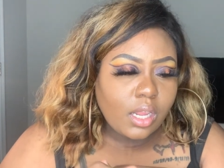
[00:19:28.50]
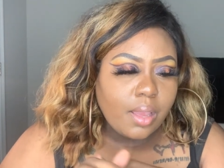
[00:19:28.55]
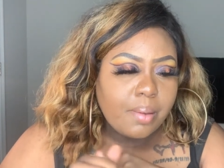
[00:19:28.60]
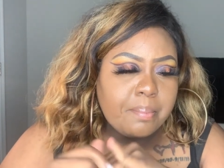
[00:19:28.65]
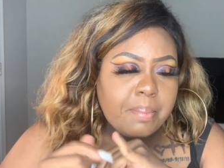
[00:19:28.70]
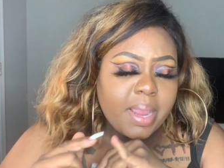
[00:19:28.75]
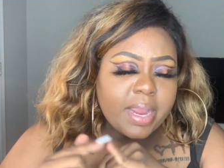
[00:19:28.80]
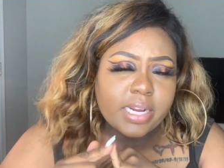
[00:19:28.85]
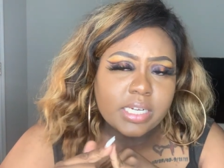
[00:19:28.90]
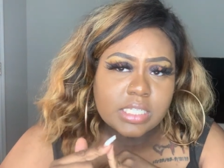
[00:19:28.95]

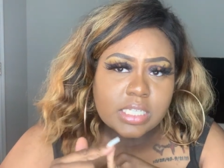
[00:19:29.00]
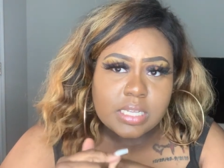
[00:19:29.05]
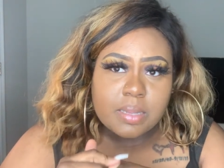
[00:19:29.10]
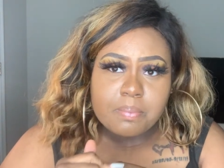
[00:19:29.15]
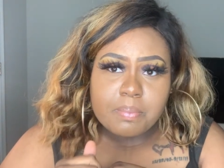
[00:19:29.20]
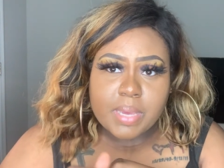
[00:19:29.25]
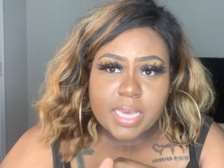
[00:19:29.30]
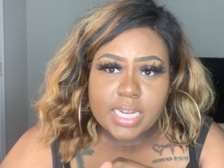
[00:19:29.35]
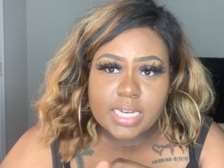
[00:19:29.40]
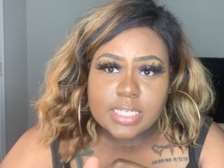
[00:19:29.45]
Married to
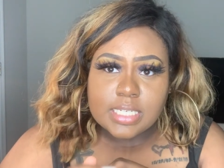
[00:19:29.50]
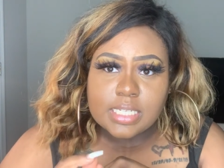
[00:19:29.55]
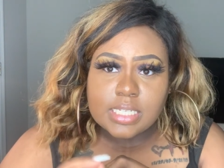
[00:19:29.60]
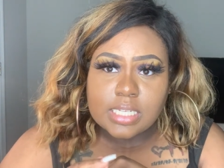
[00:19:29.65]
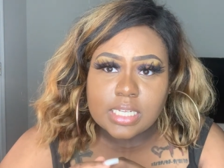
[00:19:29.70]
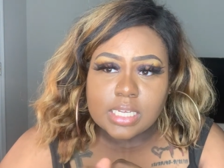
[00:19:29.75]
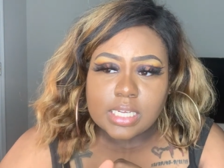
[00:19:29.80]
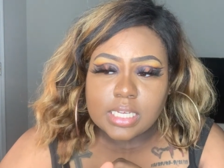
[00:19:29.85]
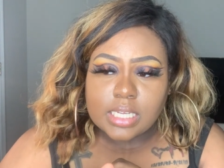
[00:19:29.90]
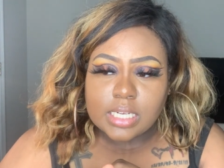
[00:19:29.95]

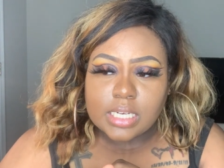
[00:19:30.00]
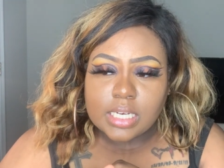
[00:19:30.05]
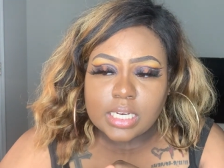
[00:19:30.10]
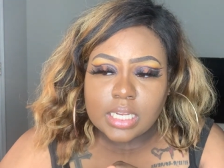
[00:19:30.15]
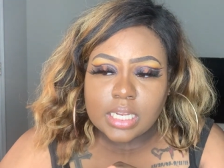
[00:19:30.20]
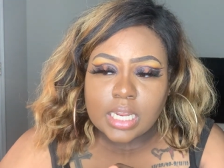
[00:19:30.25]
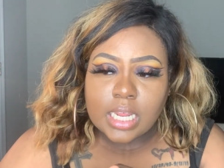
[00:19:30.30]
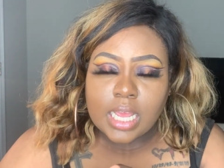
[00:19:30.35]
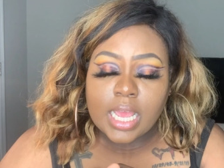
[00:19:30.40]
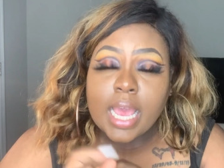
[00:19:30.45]
Medicine
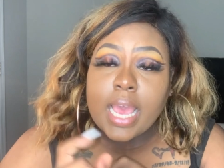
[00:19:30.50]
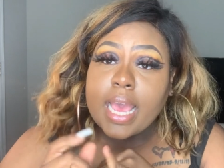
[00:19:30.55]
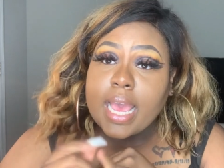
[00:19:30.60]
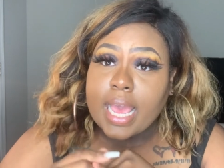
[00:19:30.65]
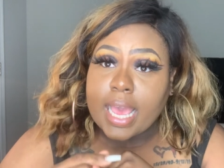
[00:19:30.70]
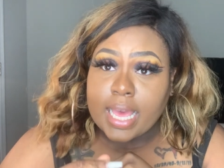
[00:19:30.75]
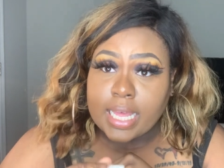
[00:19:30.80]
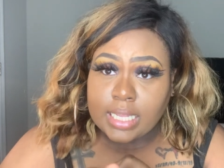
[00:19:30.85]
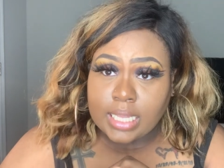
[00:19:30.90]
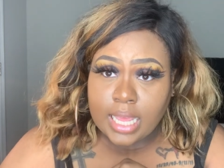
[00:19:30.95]

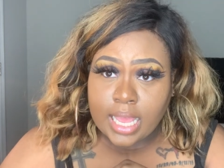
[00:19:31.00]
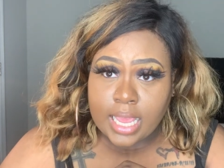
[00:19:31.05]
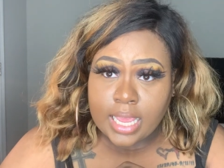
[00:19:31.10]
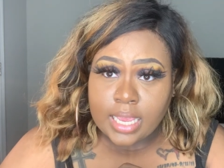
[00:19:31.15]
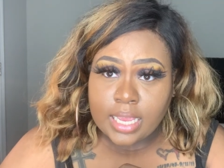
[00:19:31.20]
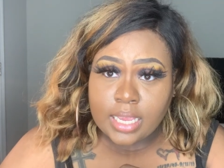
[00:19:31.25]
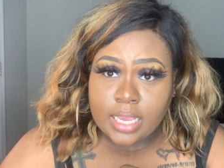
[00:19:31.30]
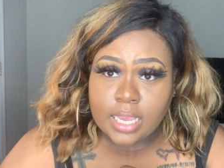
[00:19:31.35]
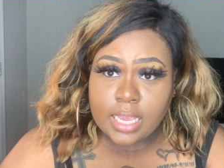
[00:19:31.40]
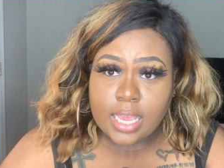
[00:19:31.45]

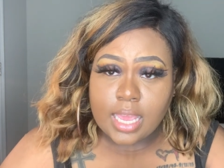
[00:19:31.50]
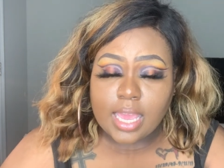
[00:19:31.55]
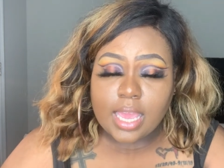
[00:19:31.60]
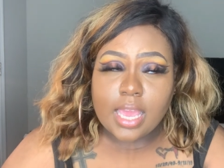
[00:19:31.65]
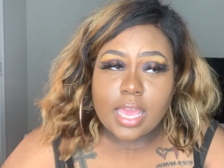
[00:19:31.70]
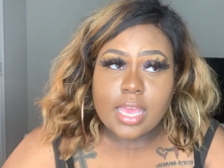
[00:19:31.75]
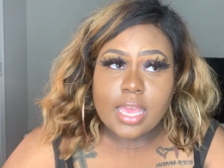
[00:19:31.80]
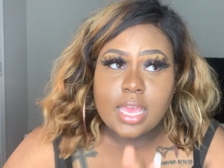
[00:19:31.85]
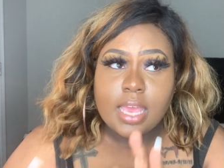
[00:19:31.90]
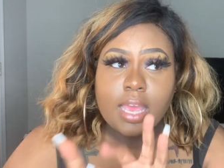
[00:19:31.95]
LA,
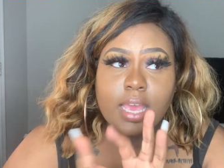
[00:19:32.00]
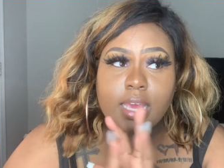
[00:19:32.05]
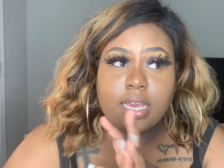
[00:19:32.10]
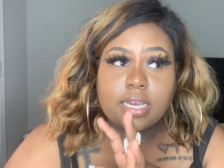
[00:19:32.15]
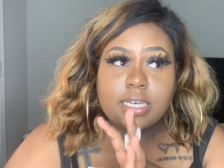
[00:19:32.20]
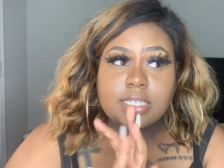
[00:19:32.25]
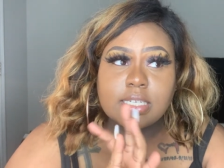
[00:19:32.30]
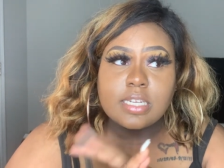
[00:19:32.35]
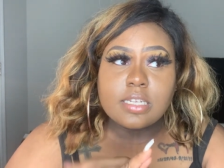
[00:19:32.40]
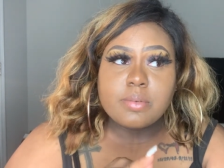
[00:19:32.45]

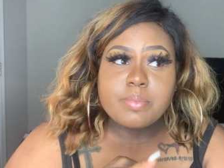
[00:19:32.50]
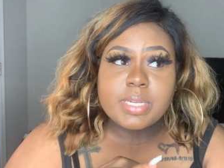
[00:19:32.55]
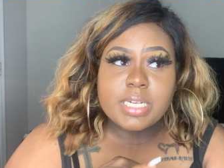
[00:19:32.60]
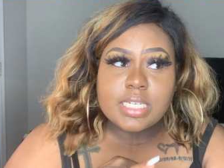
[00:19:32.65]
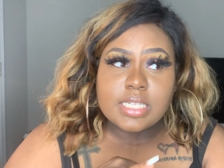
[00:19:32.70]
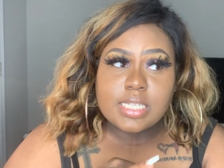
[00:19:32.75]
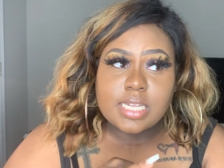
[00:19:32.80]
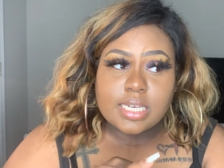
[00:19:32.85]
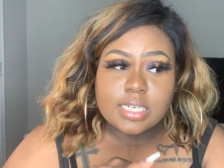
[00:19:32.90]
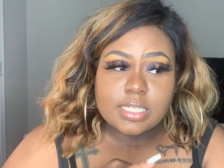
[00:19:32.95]
because this will be
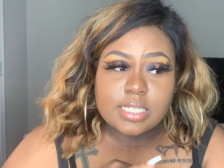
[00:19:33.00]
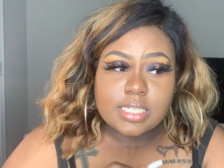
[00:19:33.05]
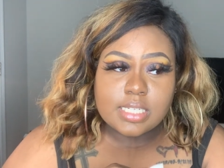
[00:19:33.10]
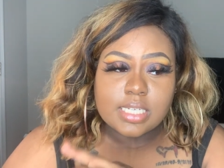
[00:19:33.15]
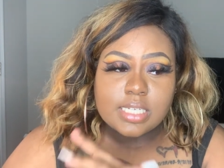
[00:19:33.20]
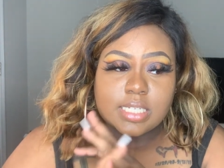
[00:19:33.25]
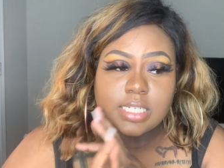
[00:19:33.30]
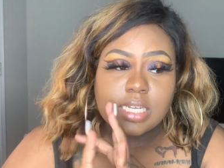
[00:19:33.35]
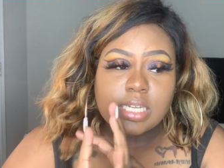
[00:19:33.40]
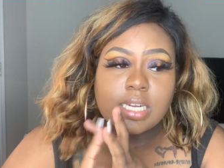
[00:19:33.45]
the second
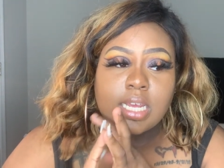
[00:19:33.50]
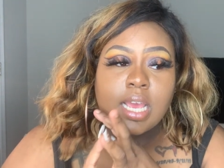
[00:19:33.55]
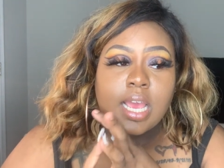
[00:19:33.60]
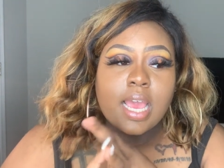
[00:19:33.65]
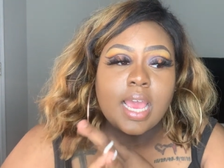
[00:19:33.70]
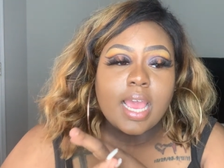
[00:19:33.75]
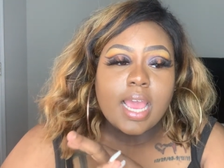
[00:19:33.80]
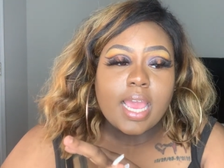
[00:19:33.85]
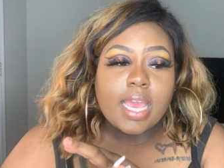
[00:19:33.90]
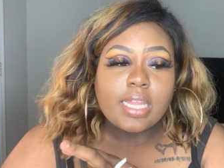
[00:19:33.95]
season,
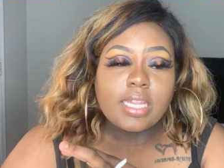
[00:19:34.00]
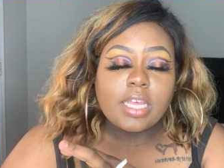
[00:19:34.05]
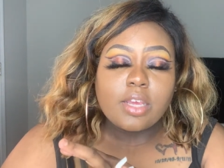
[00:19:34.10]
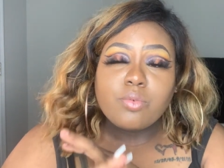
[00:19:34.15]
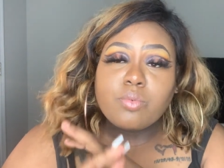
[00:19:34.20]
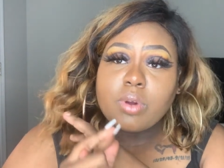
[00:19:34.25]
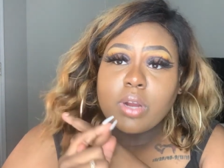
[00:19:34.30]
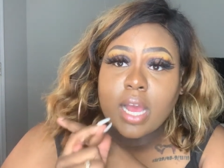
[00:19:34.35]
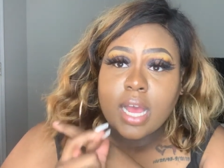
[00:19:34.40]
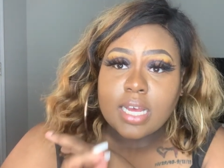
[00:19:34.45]
and
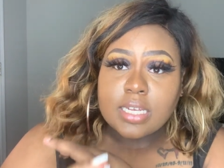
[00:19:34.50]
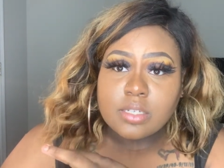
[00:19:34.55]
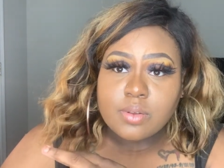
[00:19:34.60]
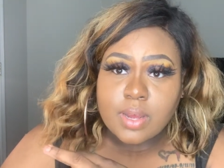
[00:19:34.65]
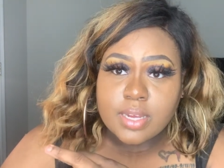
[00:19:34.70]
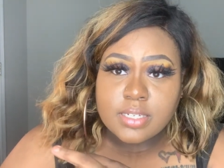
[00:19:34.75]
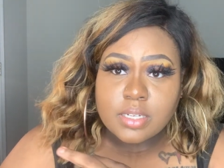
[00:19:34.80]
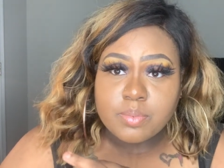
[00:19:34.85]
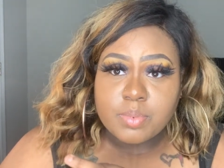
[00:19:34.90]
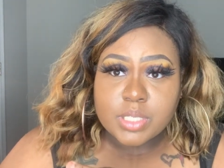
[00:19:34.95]
then Real
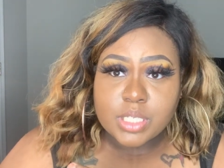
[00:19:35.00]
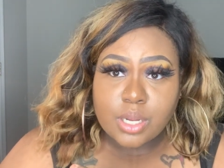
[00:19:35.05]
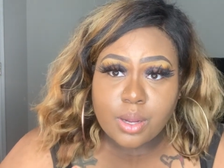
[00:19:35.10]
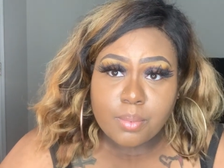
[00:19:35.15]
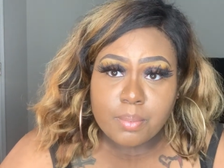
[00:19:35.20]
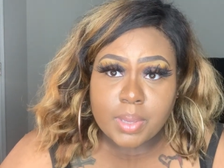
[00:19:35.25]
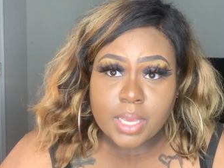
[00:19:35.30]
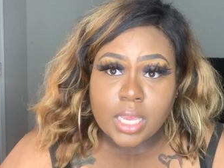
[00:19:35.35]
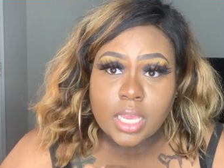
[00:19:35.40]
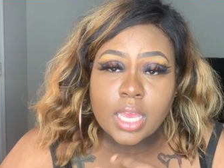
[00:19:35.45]
Housewives of
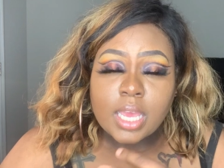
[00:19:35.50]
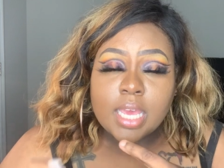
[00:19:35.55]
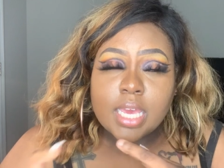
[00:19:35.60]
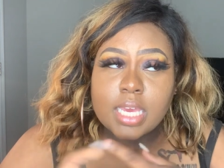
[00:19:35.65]
Potomac.